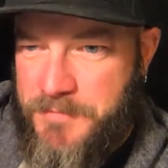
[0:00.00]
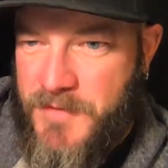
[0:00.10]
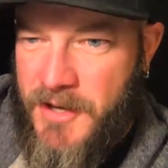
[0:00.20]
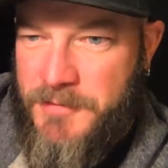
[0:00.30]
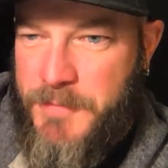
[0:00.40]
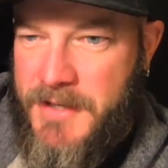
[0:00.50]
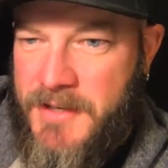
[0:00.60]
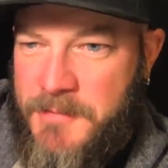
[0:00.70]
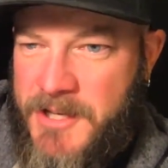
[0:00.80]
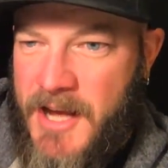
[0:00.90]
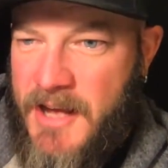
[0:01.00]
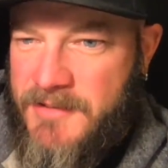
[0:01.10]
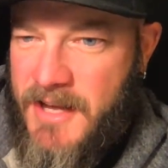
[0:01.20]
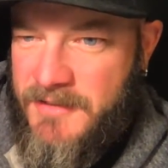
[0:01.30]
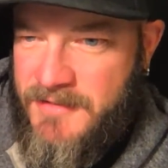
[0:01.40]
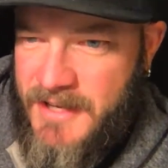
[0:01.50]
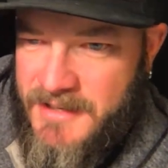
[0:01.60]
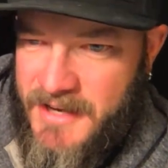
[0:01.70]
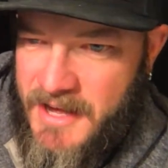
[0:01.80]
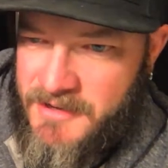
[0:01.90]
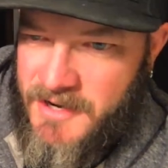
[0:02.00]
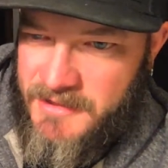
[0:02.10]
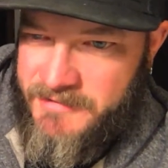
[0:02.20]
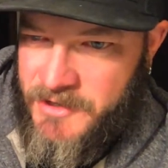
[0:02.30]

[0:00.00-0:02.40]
Us PNW guys got to stick together. I live in